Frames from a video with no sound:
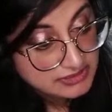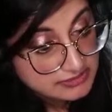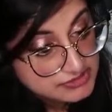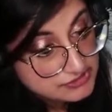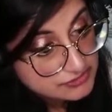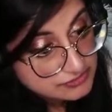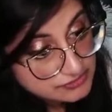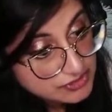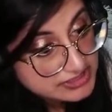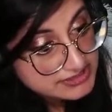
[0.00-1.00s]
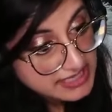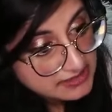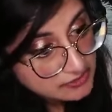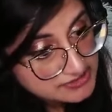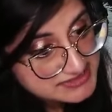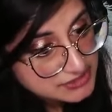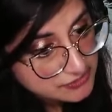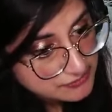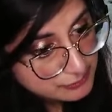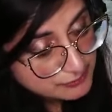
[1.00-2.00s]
Dude, look at that also.